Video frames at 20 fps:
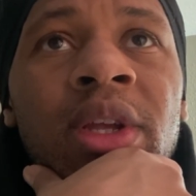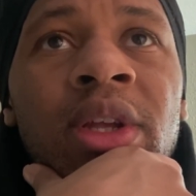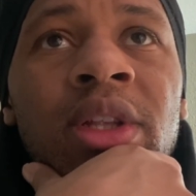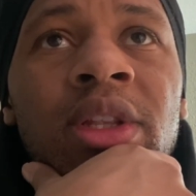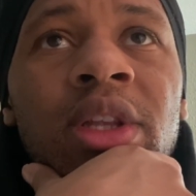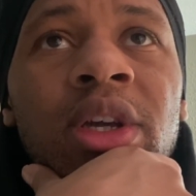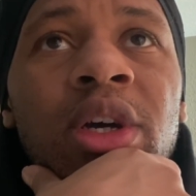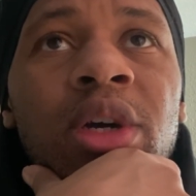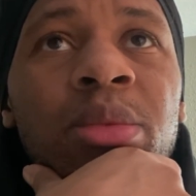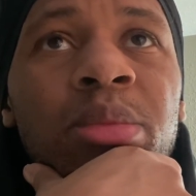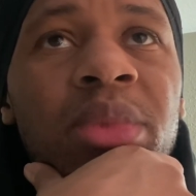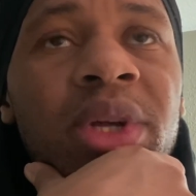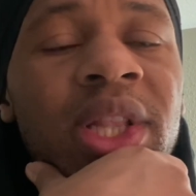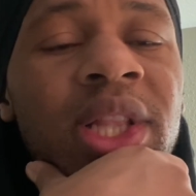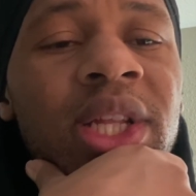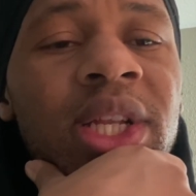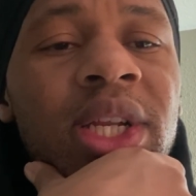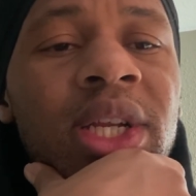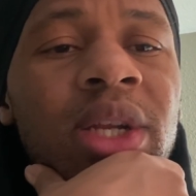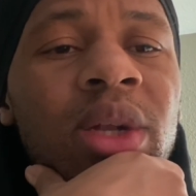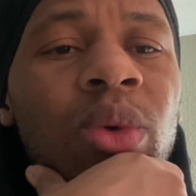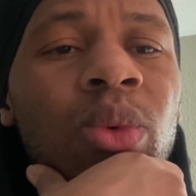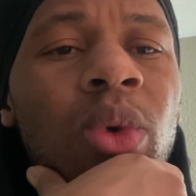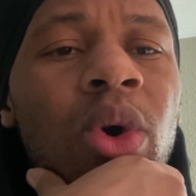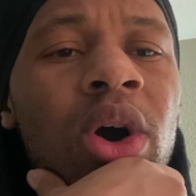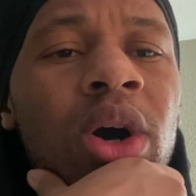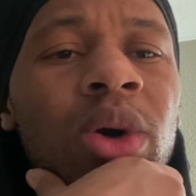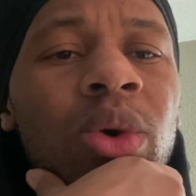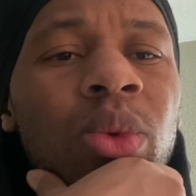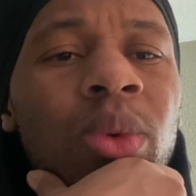the ability to
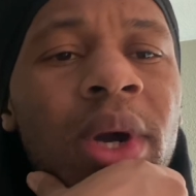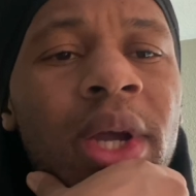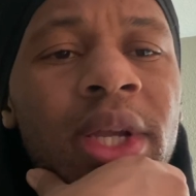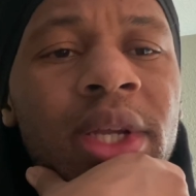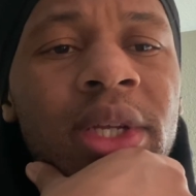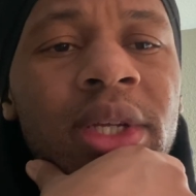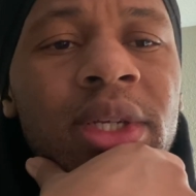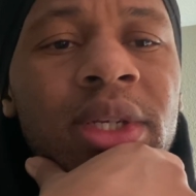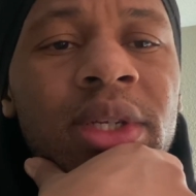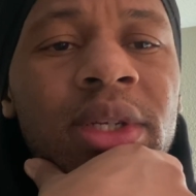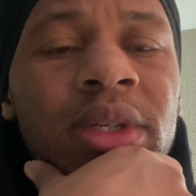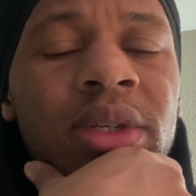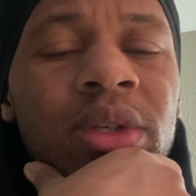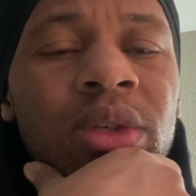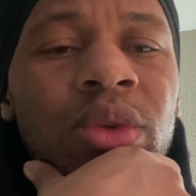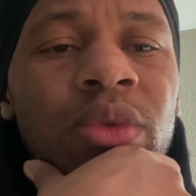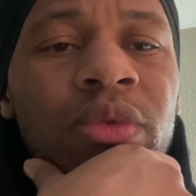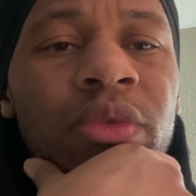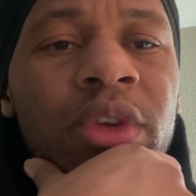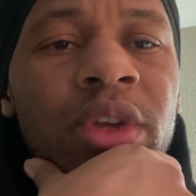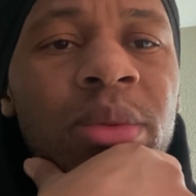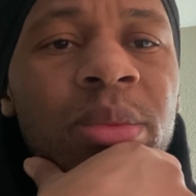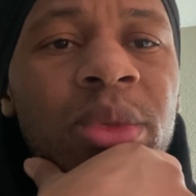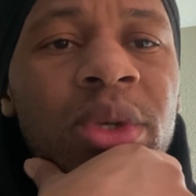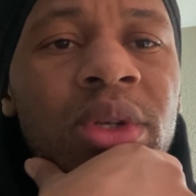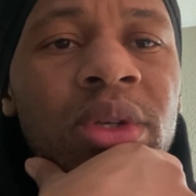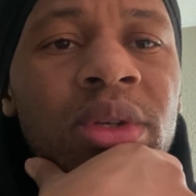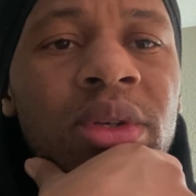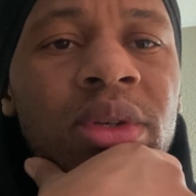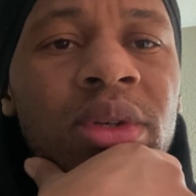walk away. You feel me?